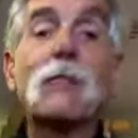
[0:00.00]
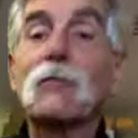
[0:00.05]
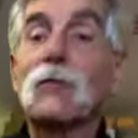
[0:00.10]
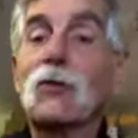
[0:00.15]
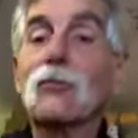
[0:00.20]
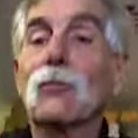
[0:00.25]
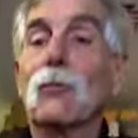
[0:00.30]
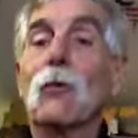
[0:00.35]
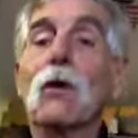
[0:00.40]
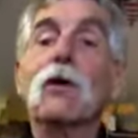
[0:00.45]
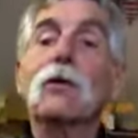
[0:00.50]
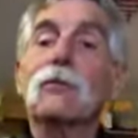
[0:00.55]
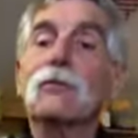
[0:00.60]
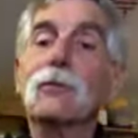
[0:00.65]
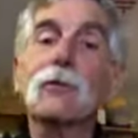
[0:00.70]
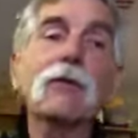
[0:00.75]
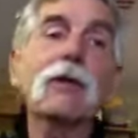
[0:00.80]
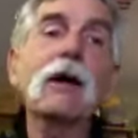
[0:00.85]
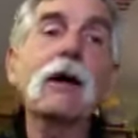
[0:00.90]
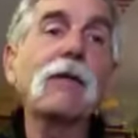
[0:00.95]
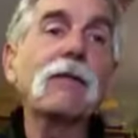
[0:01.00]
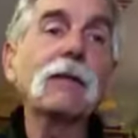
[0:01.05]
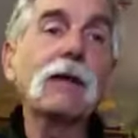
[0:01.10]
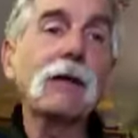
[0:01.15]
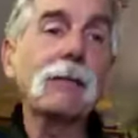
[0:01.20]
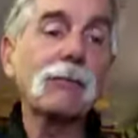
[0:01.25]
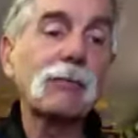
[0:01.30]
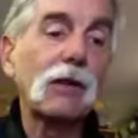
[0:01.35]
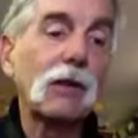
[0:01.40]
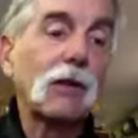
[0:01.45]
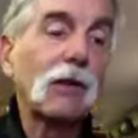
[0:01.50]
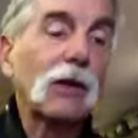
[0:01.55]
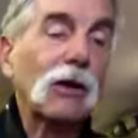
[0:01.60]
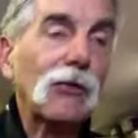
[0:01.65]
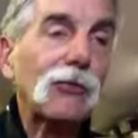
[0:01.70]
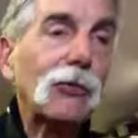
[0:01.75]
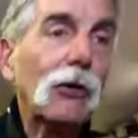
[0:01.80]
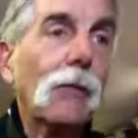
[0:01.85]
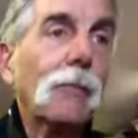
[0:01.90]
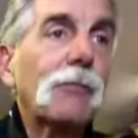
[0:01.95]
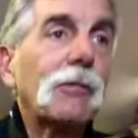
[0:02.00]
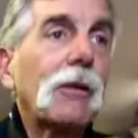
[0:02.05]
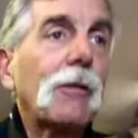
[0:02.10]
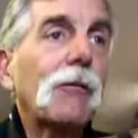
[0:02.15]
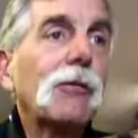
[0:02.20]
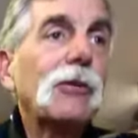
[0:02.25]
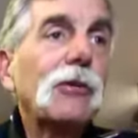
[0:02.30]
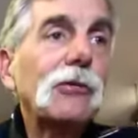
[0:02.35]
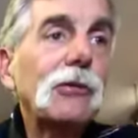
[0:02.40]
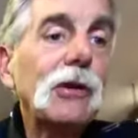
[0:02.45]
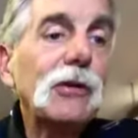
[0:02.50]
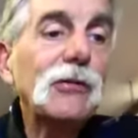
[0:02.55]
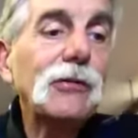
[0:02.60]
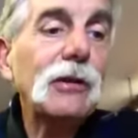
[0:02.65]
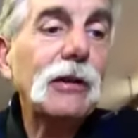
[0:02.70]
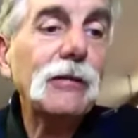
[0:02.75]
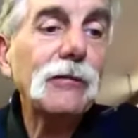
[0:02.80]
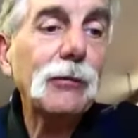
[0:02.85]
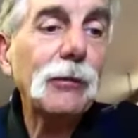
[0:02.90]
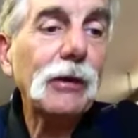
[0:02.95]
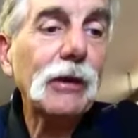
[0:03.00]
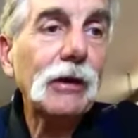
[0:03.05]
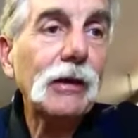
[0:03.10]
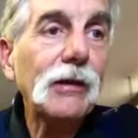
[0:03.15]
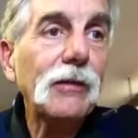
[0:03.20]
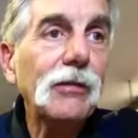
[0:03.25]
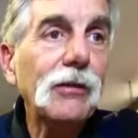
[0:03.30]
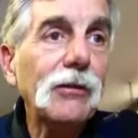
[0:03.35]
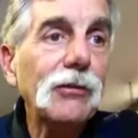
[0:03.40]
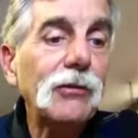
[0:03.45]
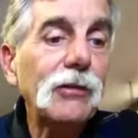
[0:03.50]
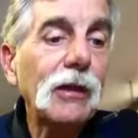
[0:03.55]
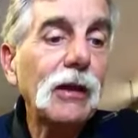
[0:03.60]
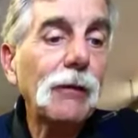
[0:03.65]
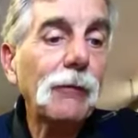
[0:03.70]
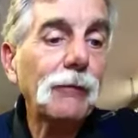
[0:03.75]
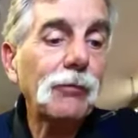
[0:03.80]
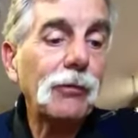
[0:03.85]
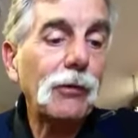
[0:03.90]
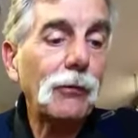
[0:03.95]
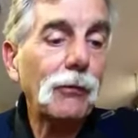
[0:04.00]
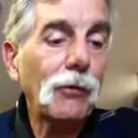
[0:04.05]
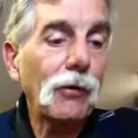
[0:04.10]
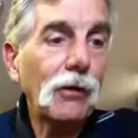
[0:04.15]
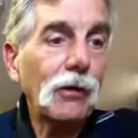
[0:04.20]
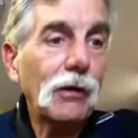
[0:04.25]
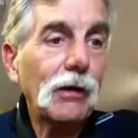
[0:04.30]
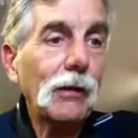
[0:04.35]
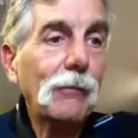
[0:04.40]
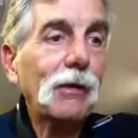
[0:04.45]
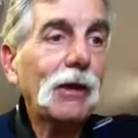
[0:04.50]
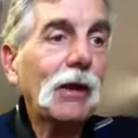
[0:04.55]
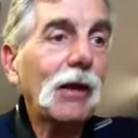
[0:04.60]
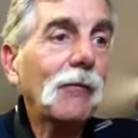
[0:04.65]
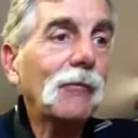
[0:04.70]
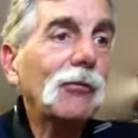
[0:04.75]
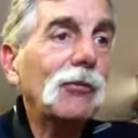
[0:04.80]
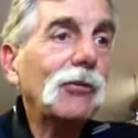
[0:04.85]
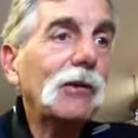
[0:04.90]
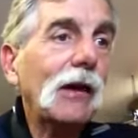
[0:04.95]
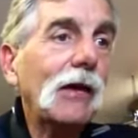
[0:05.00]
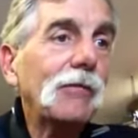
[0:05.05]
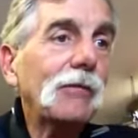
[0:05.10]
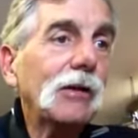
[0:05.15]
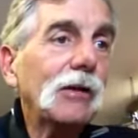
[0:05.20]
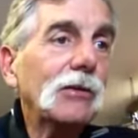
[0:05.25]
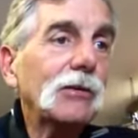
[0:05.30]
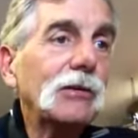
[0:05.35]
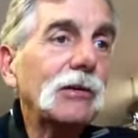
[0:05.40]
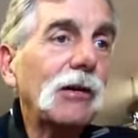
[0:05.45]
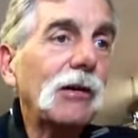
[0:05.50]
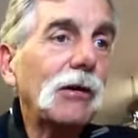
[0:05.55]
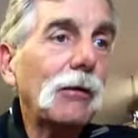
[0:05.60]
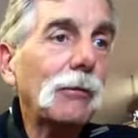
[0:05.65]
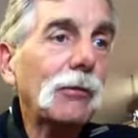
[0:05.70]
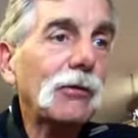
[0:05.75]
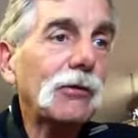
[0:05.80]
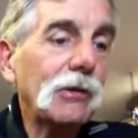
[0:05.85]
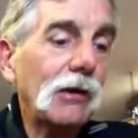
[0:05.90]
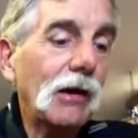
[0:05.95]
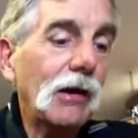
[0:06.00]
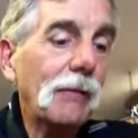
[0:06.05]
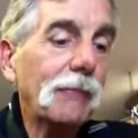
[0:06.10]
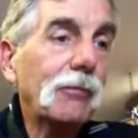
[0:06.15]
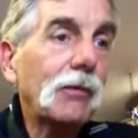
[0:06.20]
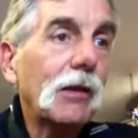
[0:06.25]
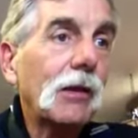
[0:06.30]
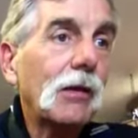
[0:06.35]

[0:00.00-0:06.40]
It's wonderful down there. So we're just going to see if we can get this thing working. I mean, I'm just having a terrible time.